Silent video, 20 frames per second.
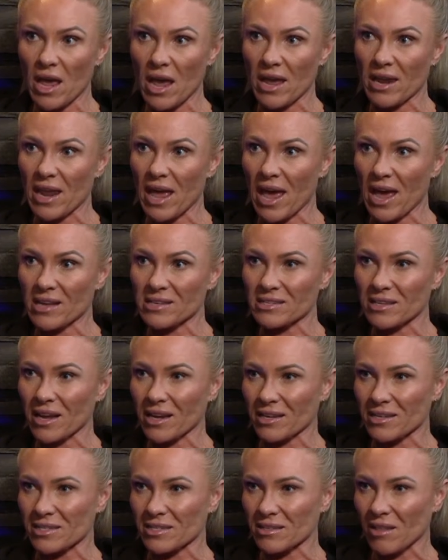and has
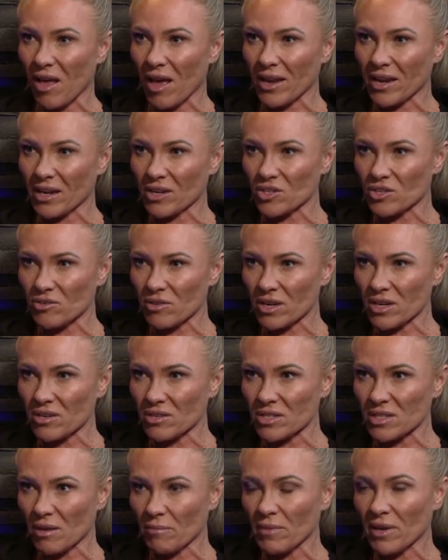like a slight injury or
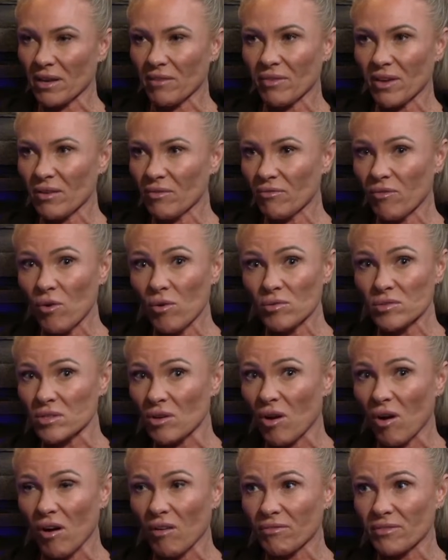something, if he falls
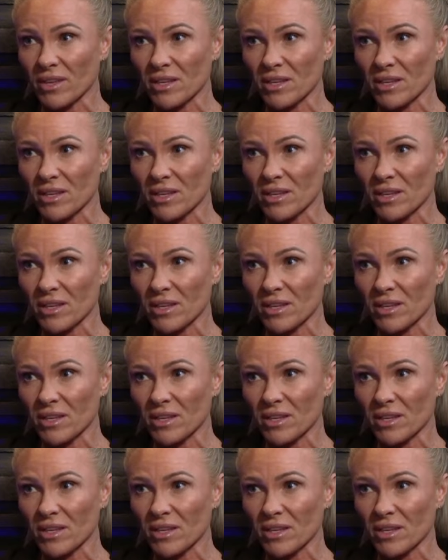off,